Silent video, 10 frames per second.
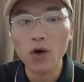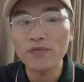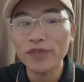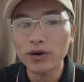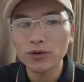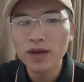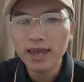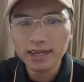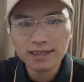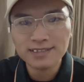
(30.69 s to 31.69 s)
although
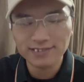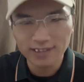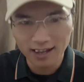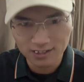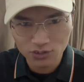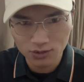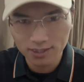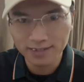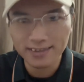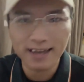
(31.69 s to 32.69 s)
it is not
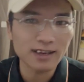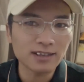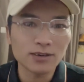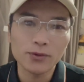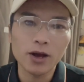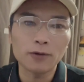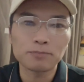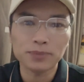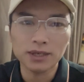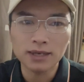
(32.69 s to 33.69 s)
certain that it will
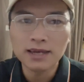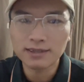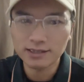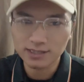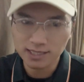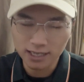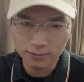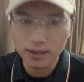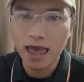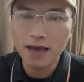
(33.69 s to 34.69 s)
be the
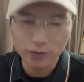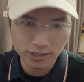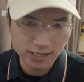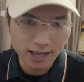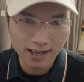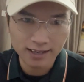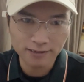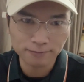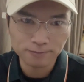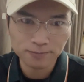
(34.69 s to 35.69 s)
same every
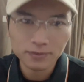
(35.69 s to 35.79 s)
time.